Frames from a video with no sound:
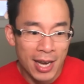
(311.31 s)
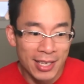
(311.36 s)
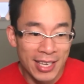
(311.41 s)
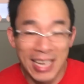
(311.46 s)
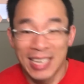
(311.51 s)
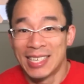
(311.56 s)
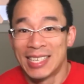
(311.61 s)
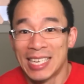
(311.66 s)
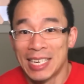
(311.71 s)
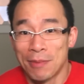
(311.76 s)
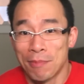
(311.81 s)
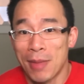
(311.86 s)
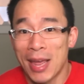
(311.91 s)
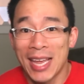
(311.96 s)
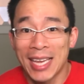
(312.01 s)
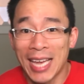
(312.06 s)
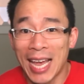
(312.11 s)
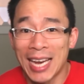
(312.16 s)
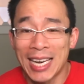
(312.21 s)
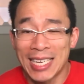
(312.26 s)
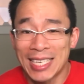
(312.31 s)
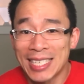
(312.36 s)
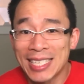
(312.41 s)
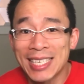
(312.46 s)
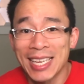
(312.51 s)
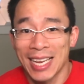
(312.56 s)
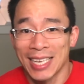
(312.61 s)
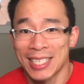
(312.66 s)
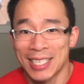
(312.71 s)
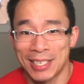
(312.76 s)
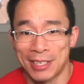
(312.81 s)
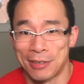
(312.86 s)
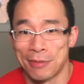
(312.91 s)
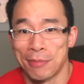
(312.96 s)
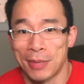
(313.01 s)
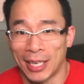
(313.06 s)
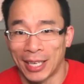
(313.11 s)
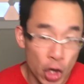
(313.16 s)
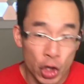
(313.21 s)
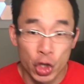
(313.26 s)
they didn't make any sense to
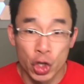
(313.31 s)
me.